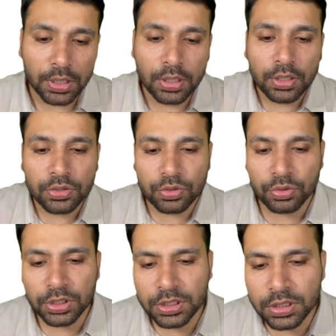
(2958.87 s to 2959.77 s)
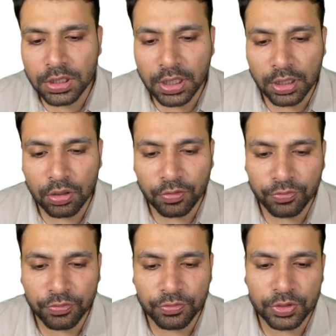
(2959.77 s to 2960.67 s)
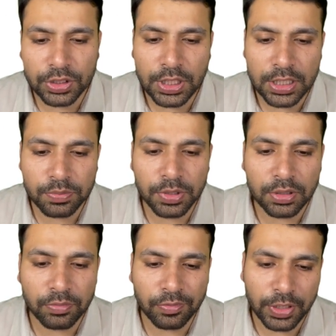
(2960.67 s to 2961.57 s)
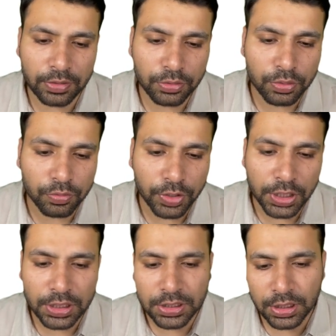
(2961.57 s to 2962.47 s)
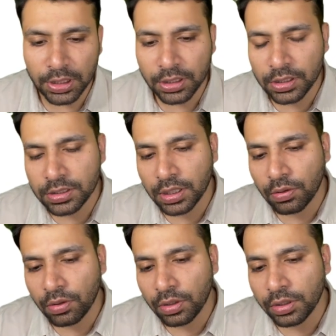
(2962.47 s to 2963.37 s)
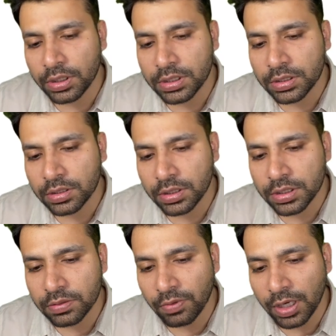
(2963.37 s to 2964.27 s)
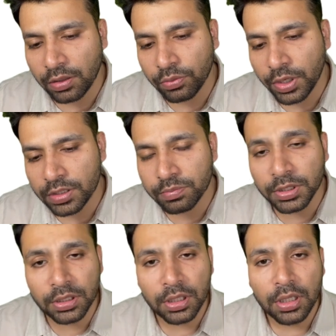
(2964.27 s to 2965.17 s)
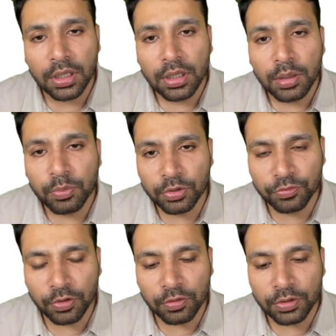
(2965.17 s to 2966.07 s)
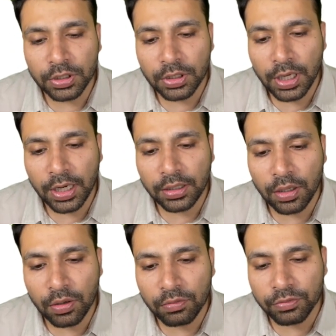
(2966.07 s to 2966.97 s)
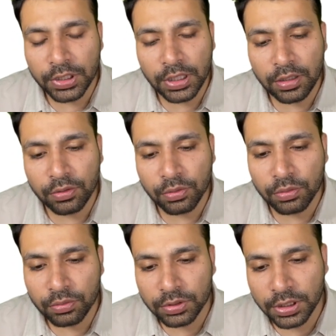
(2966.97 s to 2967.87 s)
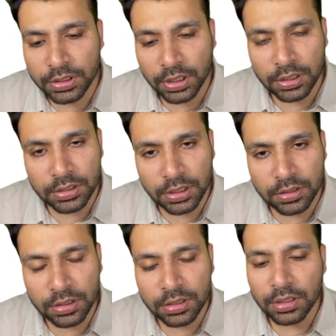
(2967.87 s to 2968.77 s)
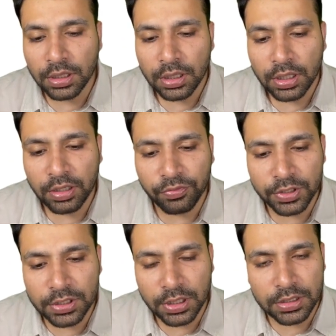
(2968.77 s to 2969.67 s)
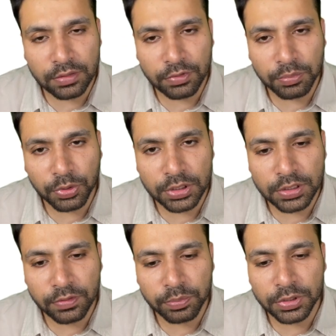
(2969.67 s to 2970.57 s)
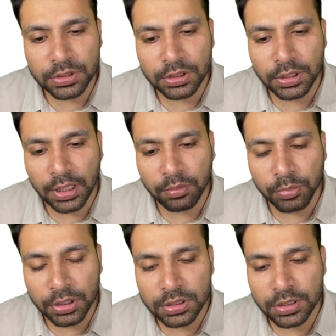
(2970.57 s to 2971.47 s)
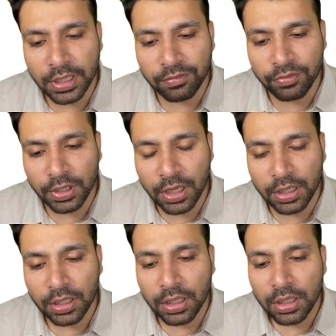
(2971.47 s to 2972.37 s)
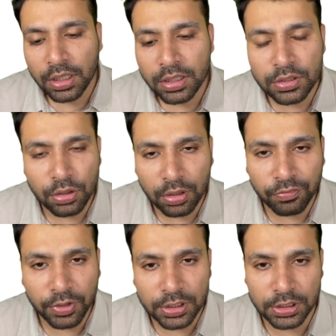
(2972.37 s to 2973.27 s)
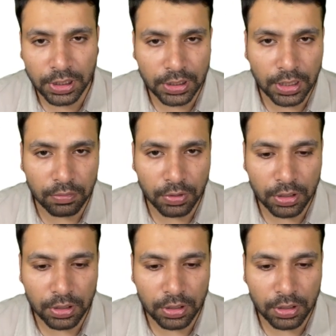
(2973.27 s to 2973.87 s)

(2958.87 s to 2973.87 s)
So this is a cutoff. This has been through various studies and all this. This value has been put forward, and now we know there is a consensus. If it's less than 1.7%, that means the FLR is not functioning that well.